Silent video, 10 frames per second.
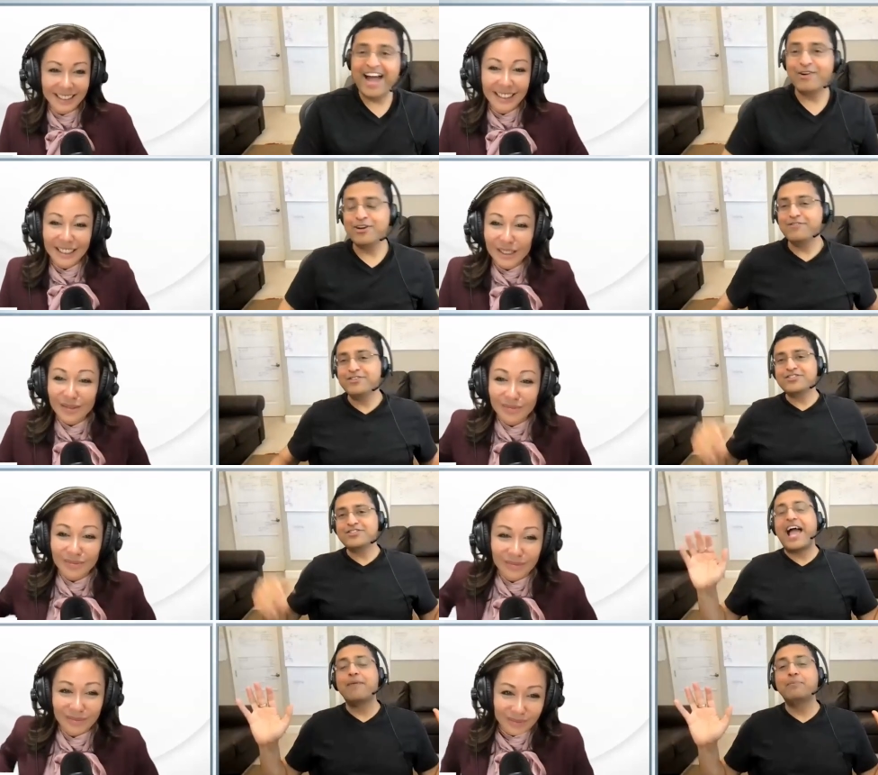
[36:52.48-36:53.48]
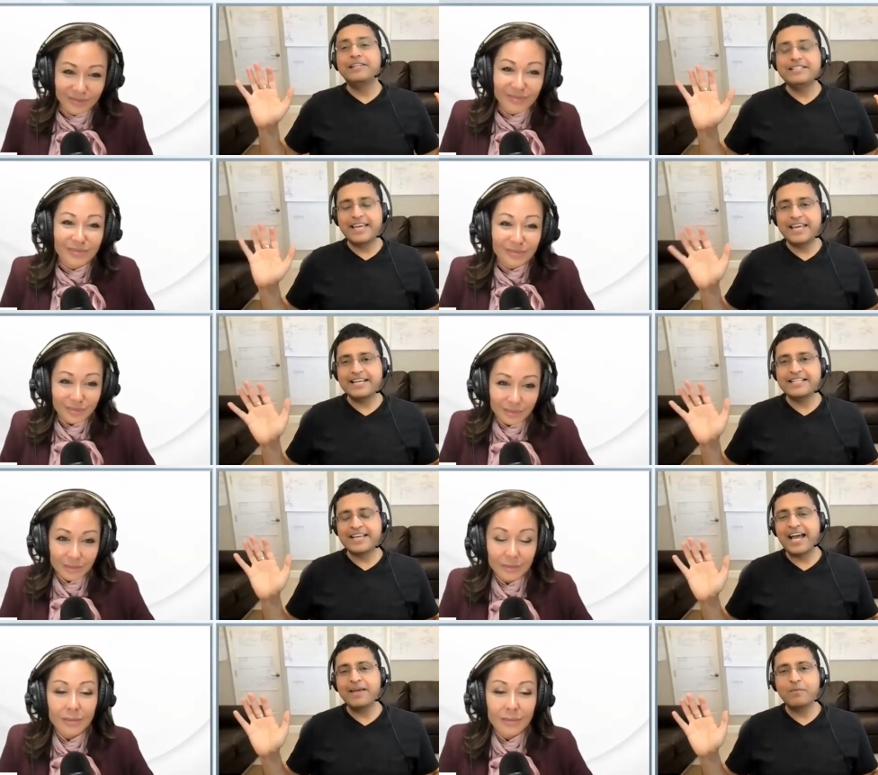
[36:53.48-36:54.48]
Speaker 1: I would have just happily taken
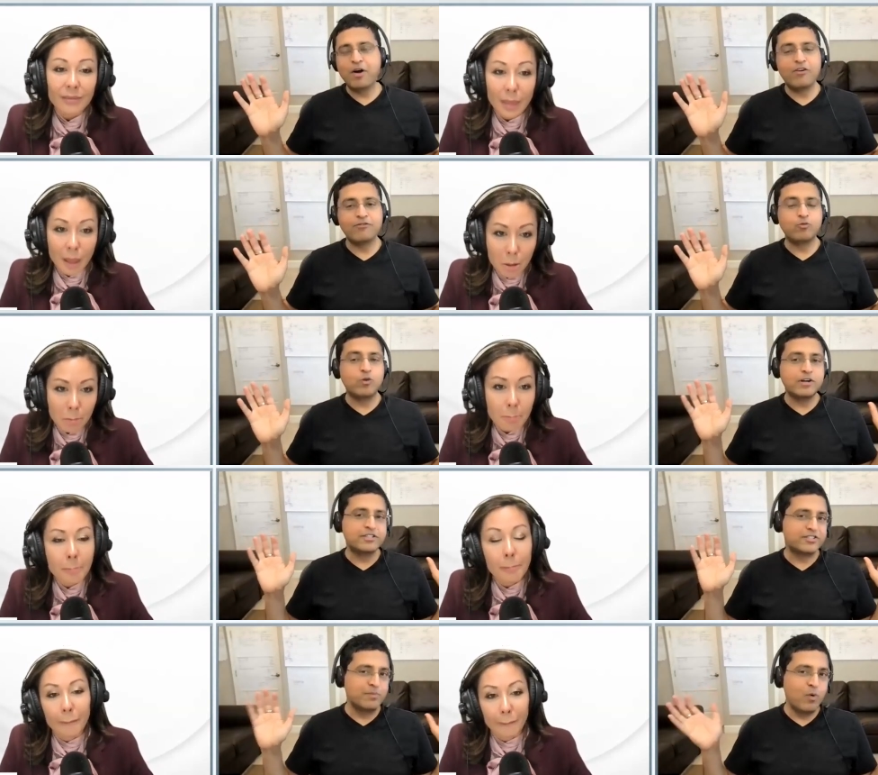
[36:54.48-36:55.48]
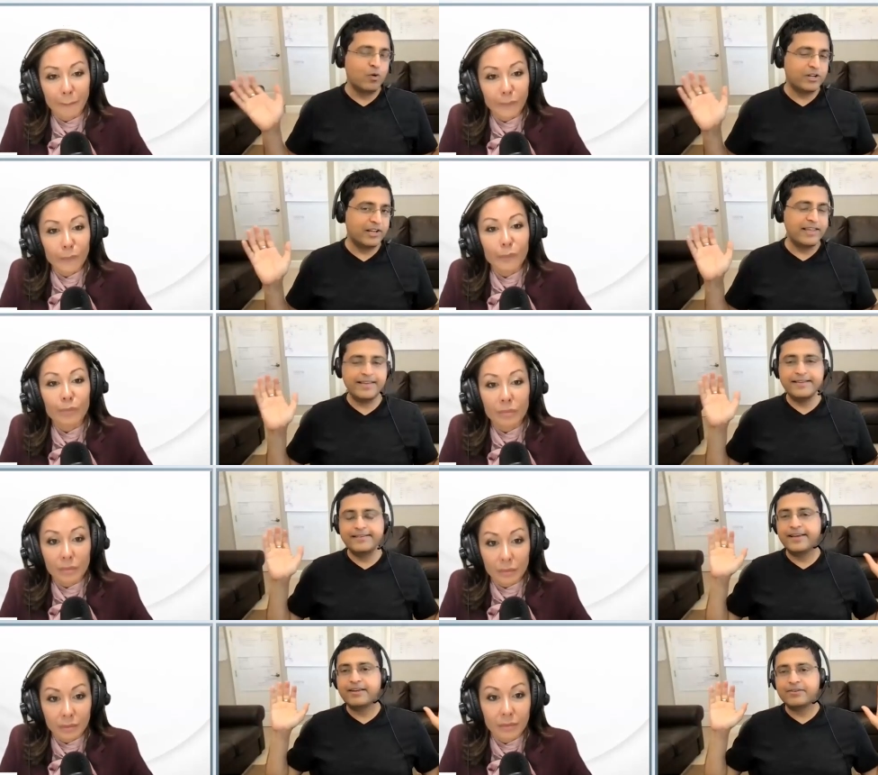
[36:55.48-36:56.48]
time off, worked
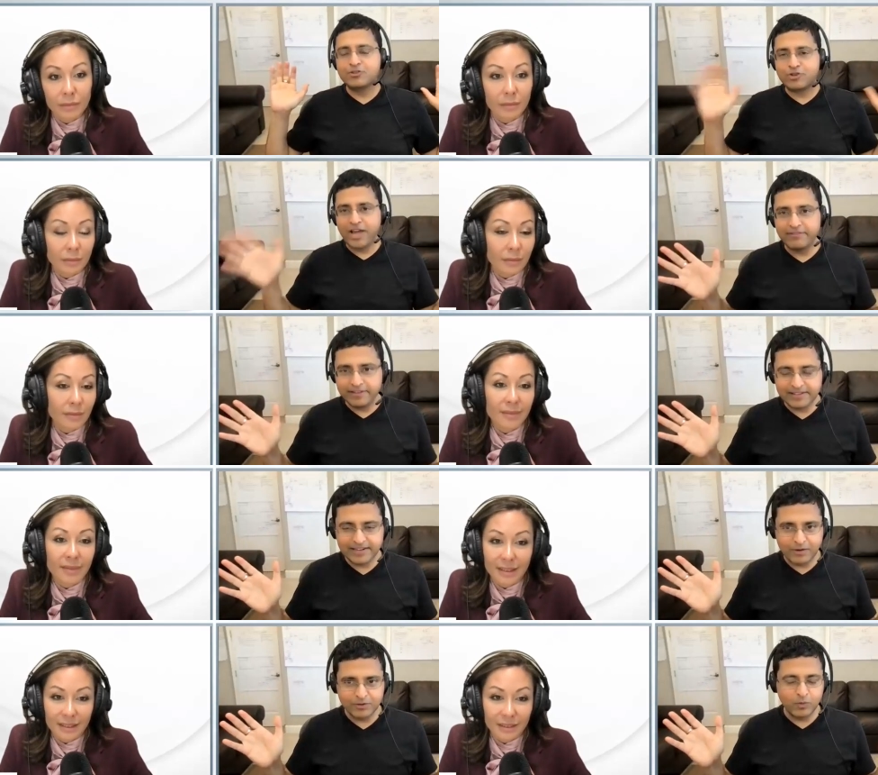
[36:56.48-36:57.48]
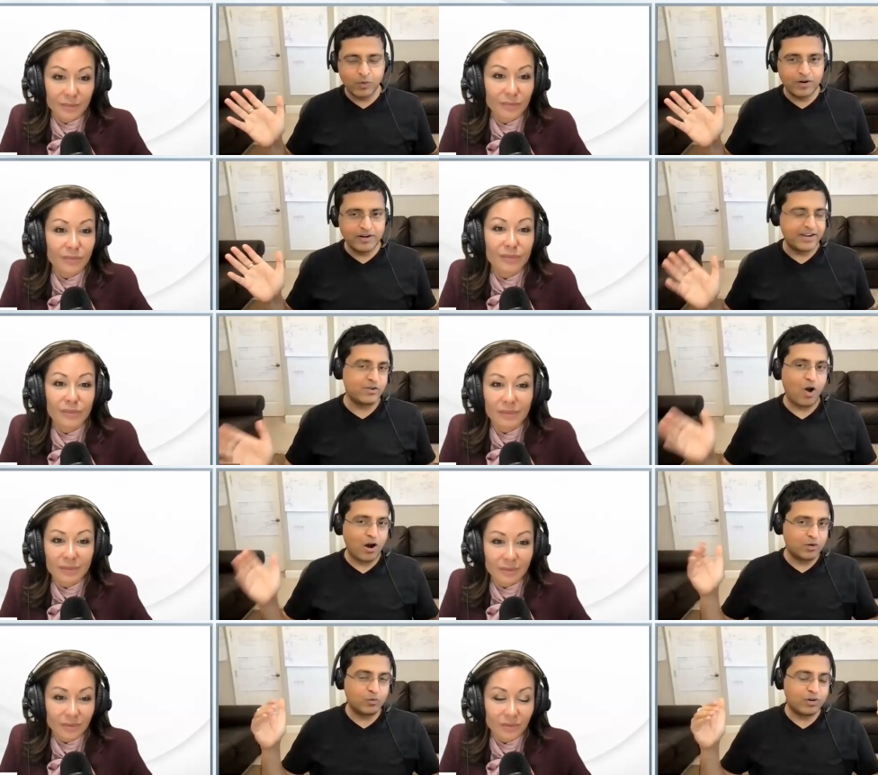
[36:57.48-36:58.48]
remotely, you know, traveled around the world and
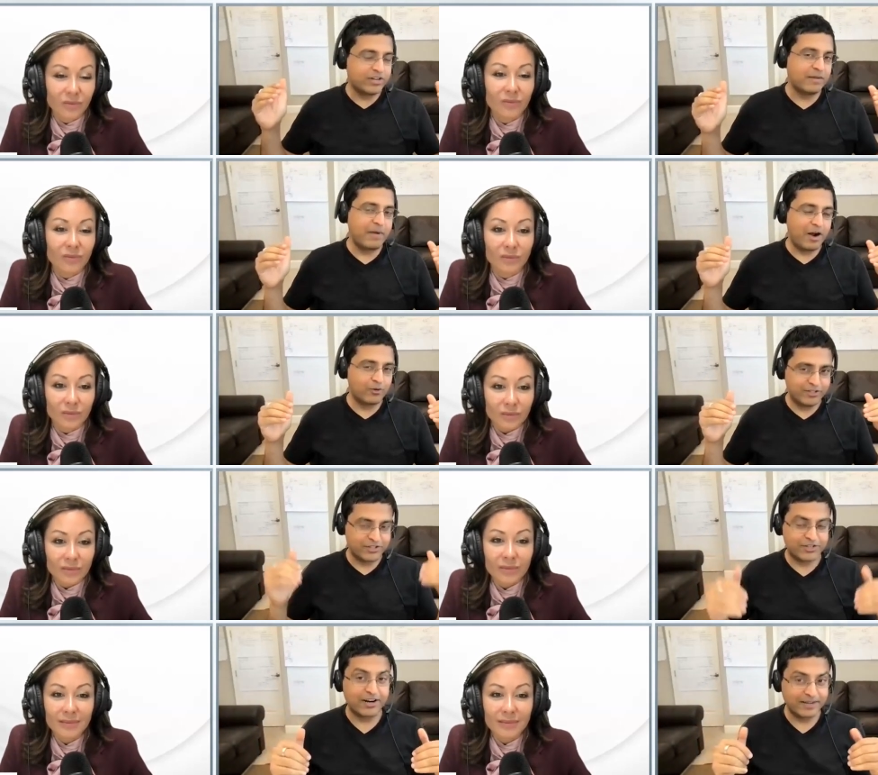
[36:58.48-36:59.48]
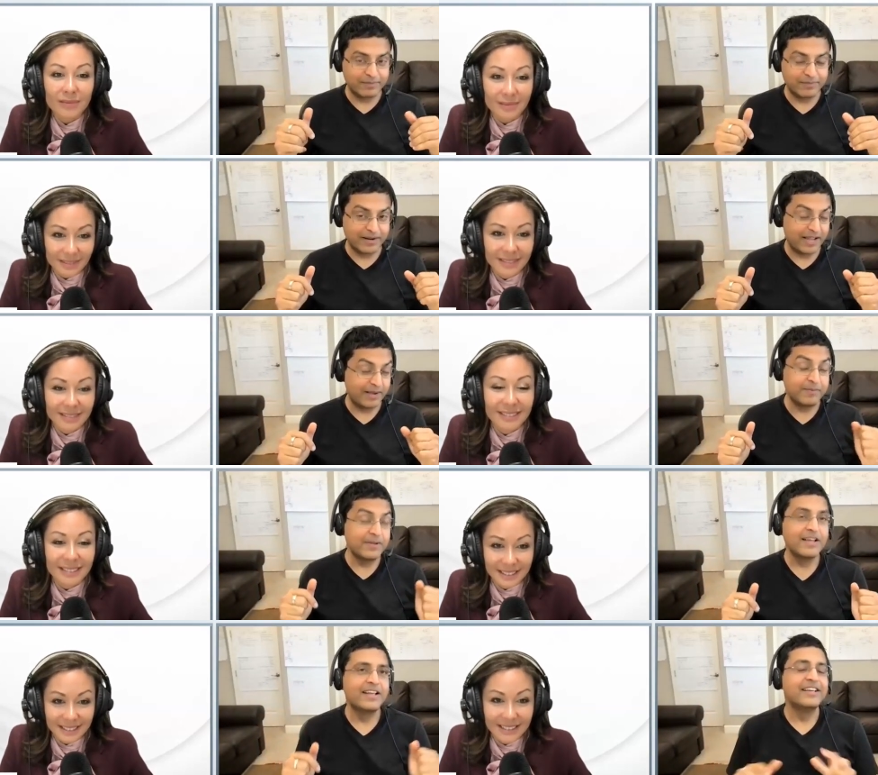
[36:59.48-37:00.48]
not worry about the startup that I am.
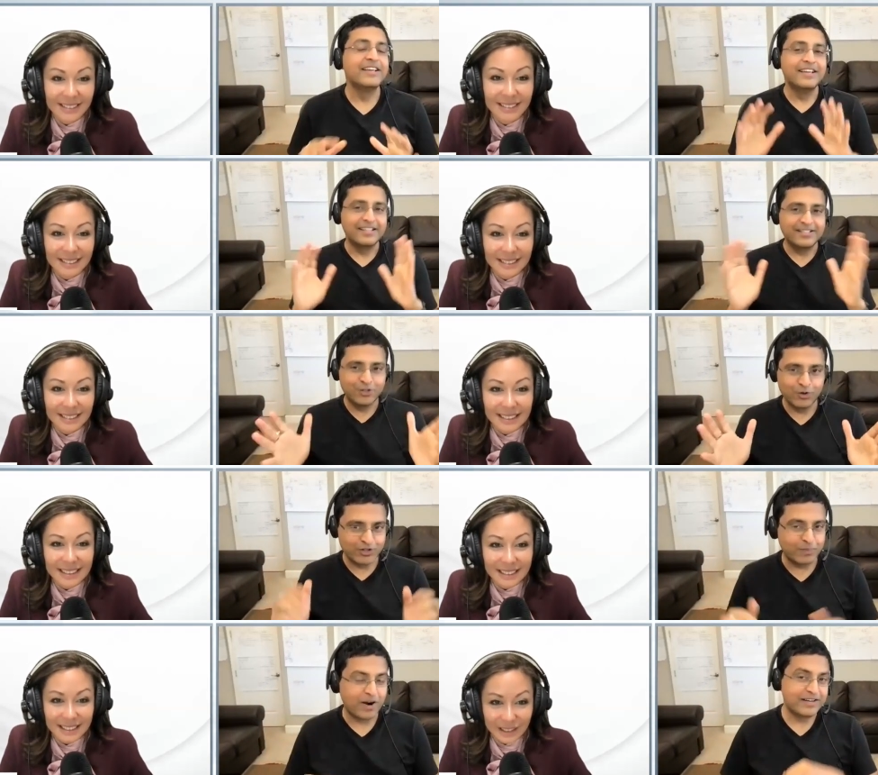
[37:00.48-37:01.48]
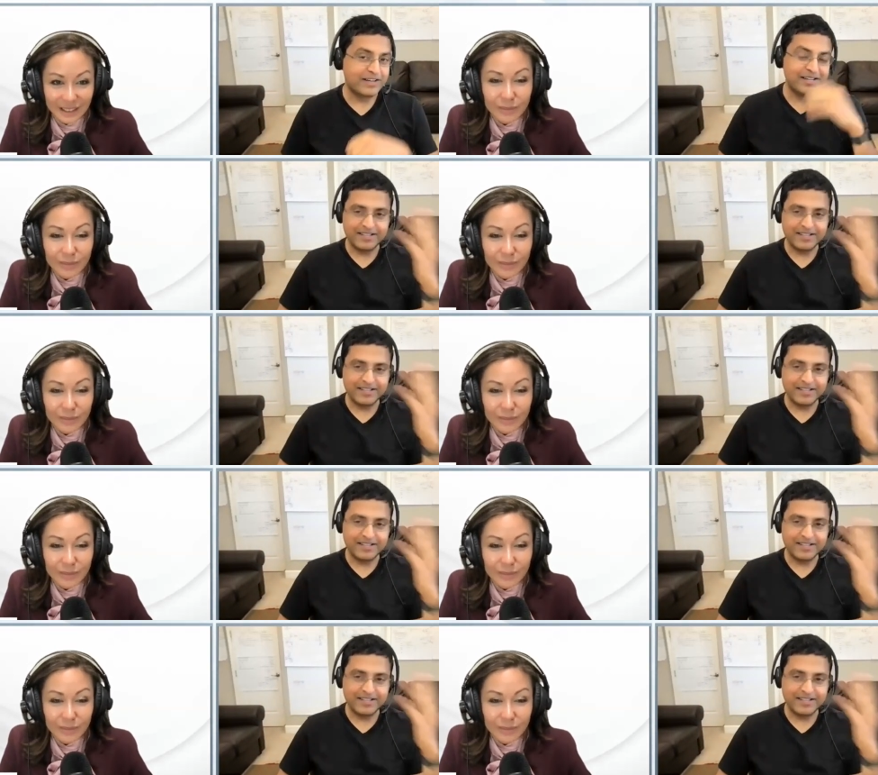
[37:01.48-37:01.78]
Jokes apart,